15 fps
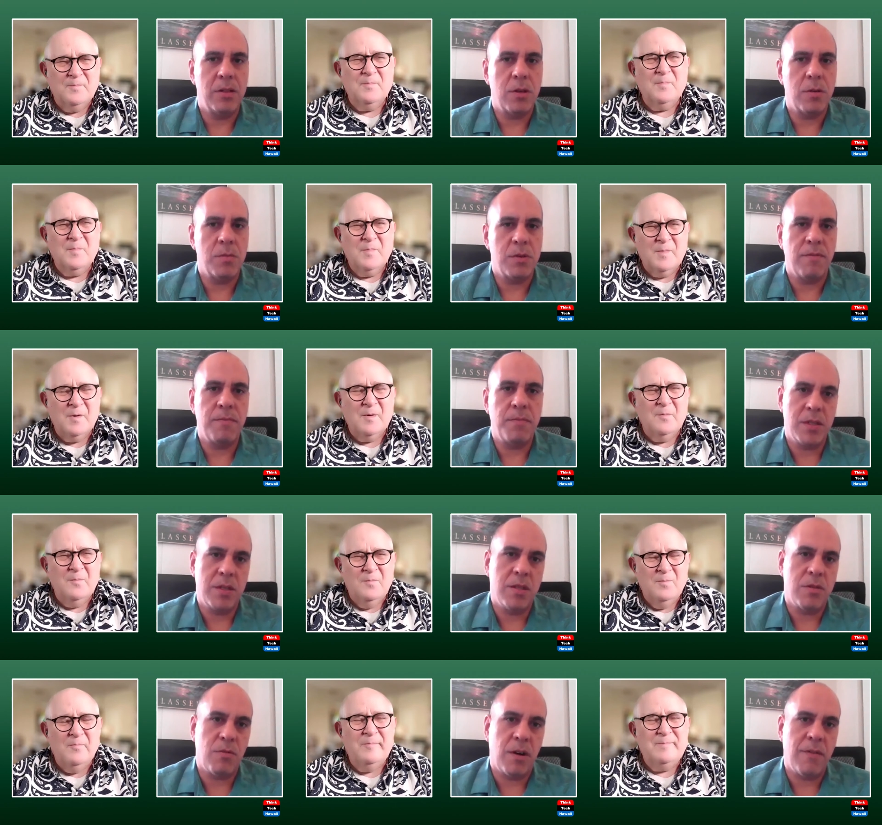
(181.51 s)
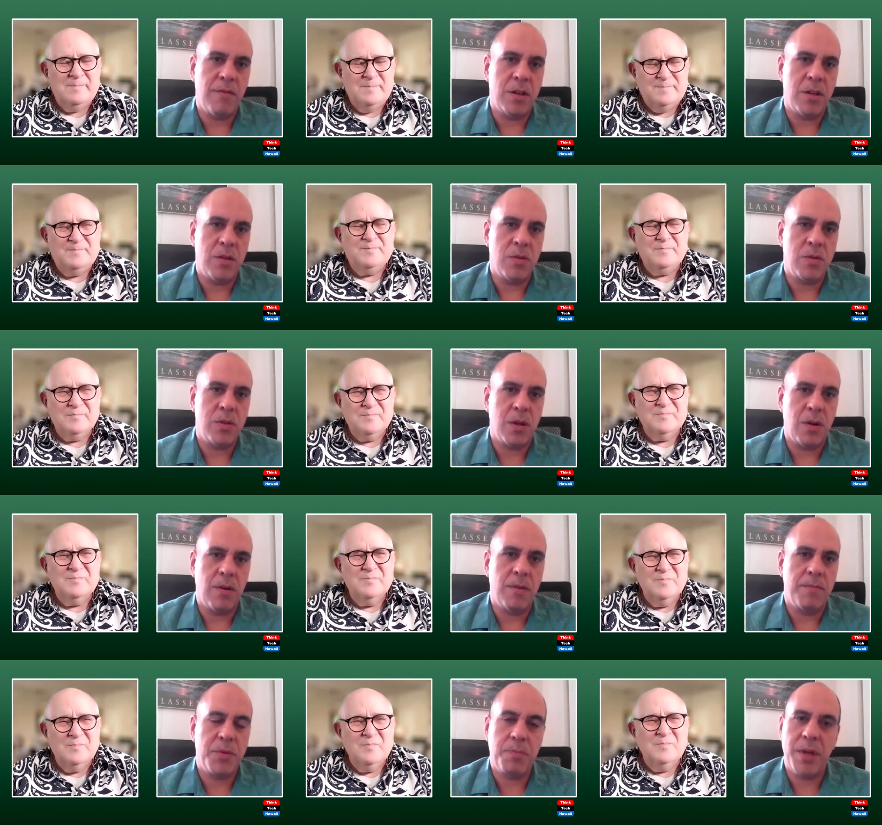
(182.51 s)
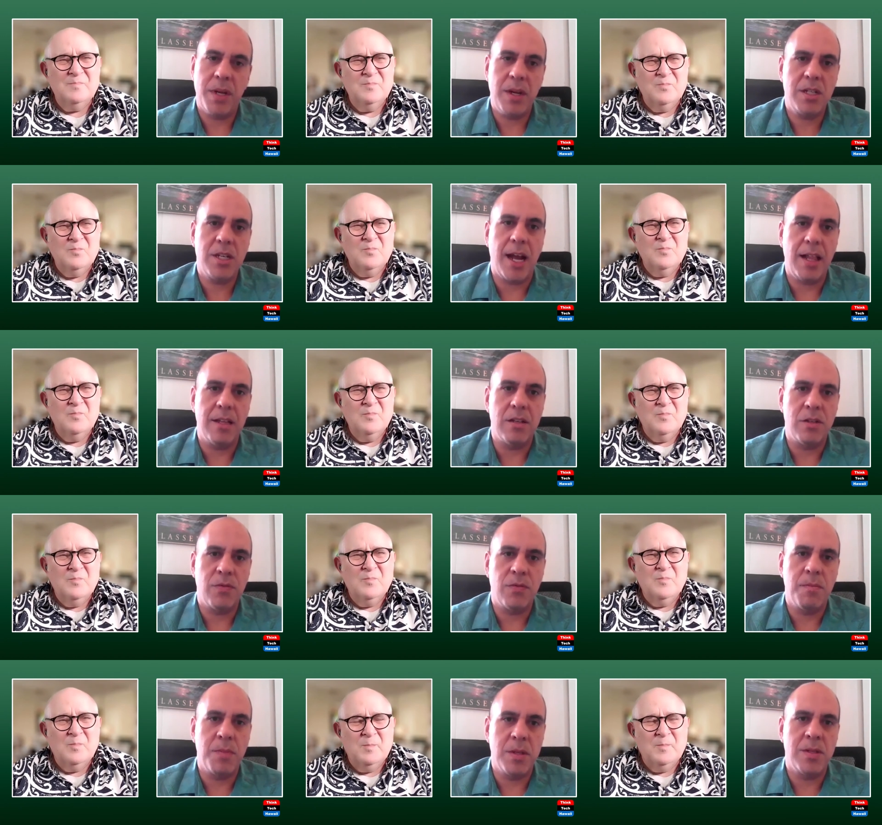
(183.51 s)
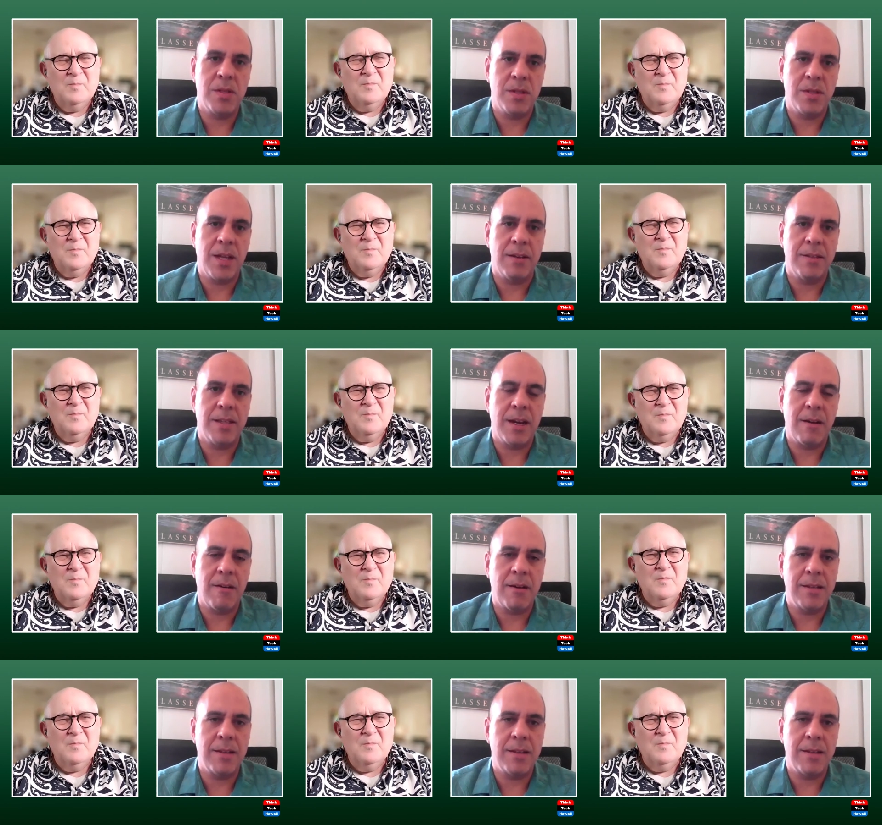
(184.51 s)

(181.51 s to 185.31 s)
Speaker 1: in terms of business revenue. So it's been a challenge for businesses out there.